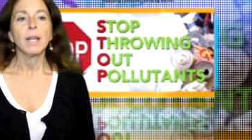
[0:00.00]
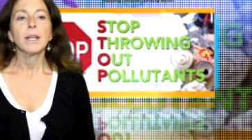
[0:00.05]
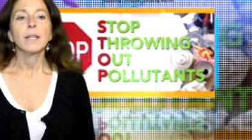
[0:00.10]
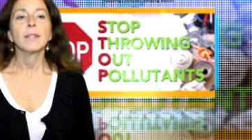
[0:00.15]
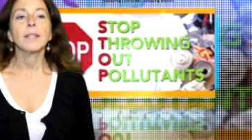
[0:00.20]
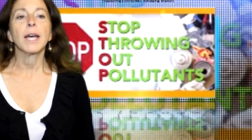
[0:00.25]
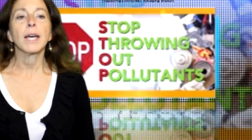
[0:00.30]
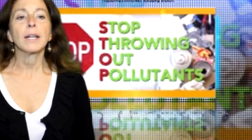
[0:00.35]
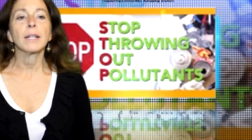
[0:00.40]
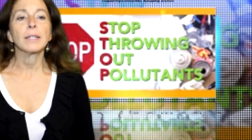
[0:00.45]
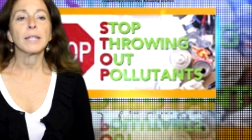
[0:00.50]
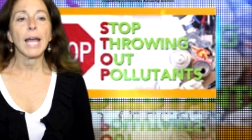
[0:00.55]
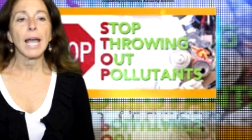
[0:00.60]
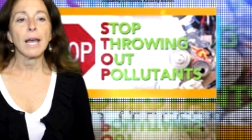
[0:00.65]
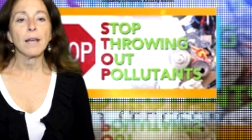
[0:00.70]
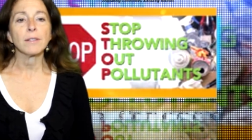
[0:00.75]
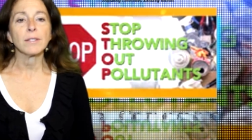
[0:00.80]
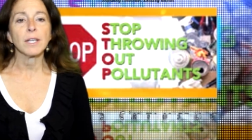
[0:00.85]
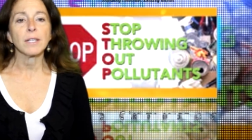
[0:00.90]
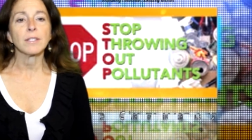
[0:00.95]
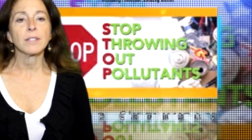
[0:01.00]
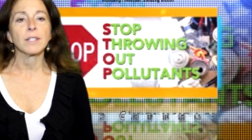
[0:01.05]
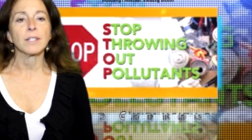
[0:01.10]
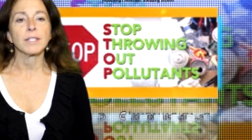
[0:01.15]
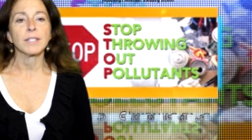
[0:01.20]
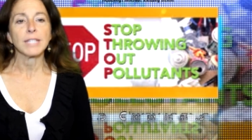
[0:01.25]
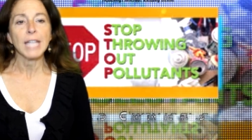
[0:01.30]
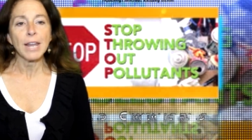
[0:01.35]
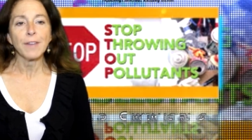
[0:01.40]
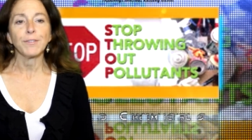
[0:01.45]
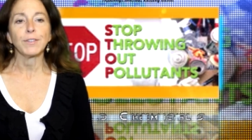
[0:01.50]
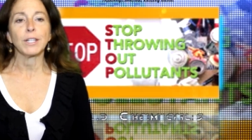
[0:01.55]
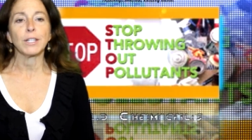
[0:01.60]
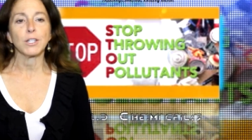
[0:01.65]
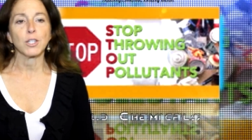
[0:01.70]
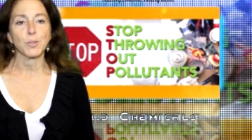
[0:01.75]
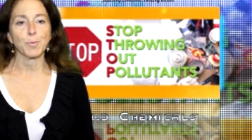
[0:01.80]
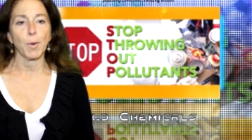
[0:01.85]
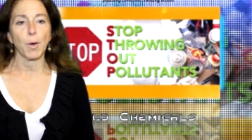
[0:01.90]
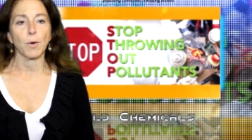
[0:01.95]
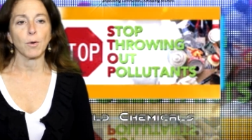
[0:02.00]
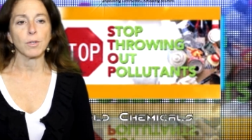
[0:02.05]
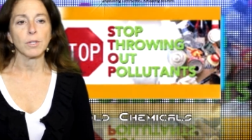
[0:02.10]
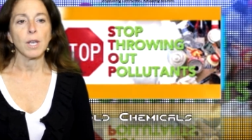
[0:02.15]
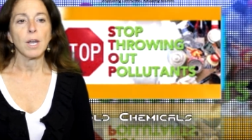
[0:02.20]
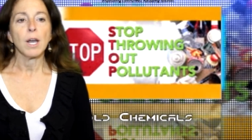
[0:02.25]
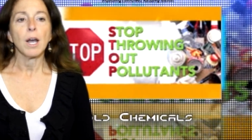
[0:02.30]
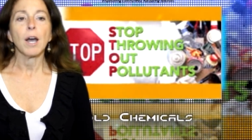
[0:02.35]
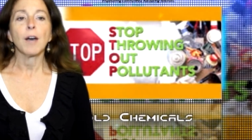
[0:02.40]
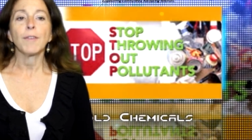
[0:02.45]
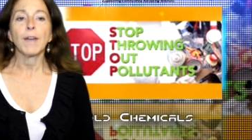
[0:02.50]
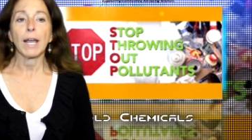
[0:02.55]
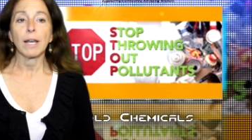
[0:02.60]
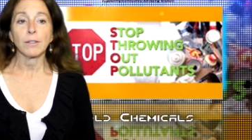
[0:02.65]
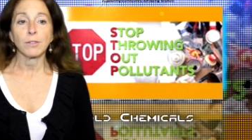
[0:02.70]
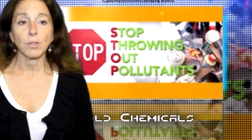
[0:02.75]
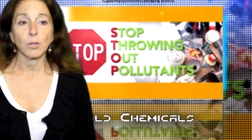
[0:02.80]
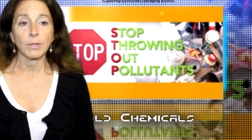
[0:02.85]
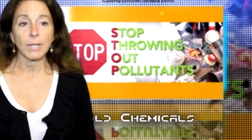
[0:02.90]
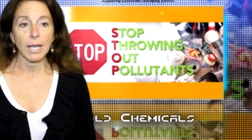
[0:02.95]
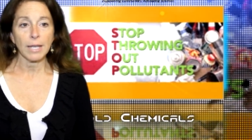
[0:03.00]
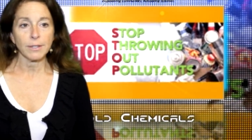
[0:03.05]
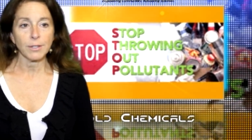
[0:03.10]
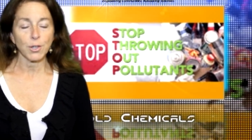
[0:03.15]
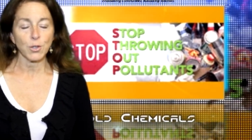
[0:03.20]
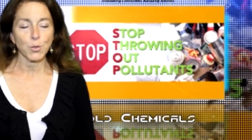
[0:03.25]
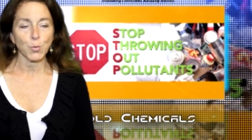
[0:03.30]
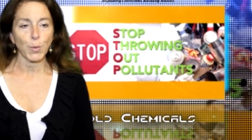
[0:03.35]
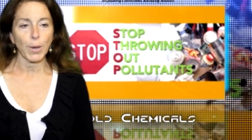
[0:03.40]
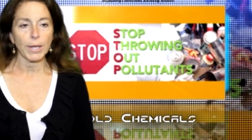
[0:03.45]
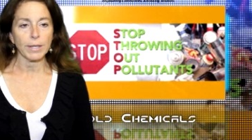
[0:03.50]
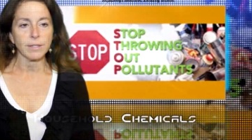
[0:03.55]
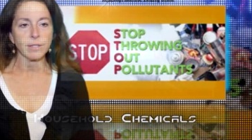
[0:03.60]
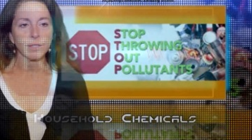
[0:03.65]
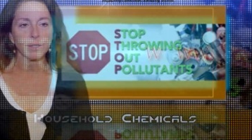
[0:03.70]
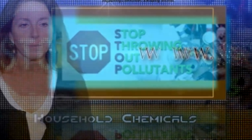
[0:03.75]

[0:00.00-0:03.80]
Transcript: that allows us to safely dispose of household hazardous waste.